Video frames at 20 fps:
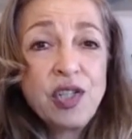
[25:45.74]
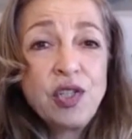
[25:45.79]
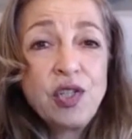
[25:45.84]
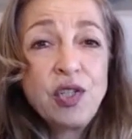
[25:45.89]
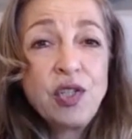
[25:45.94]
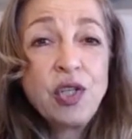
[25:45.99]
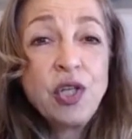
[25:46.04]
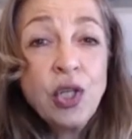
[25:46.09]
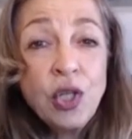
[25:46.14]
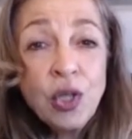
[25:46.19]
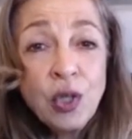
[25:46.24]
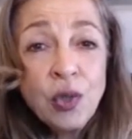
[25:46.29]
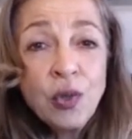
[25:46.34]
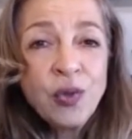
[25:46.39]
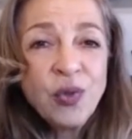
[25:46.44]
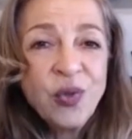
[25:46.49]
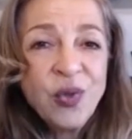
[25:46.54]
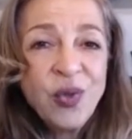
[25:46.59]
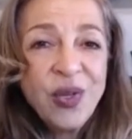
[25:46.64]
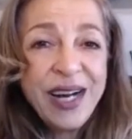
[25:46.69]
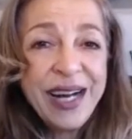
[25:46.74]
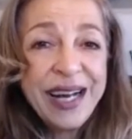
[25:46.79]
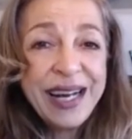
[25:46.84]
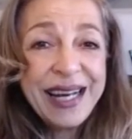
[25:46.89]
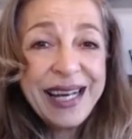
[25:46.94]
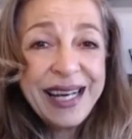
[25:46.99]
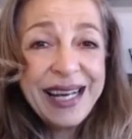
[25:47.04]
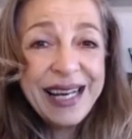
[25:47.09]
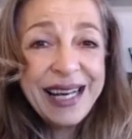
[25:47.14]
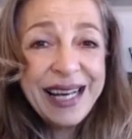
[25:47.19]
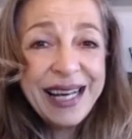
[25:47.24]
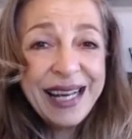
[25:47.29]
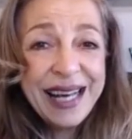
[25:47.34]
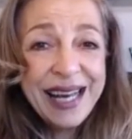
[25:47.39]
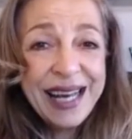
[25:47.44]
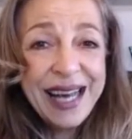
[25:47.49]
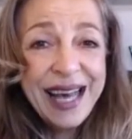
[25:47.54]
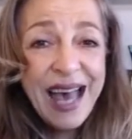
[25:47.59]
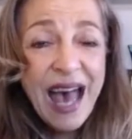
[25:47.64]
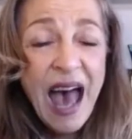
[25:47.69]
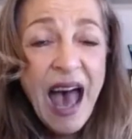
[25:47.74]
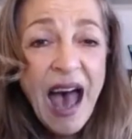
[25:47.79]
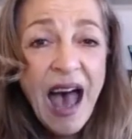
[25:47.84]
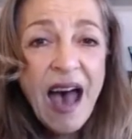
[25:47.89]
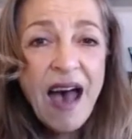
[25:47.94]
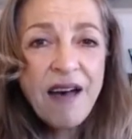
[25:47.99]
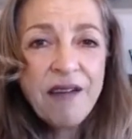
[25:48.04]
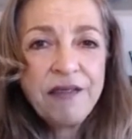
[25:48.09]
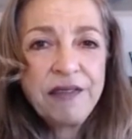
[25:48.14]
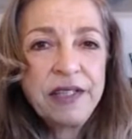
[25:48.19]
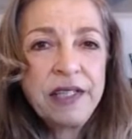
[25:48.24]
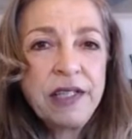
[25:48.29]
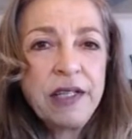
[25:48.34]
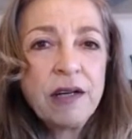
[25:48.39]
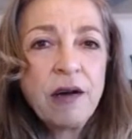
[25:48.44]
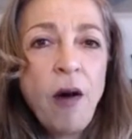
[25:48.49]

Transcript: You have the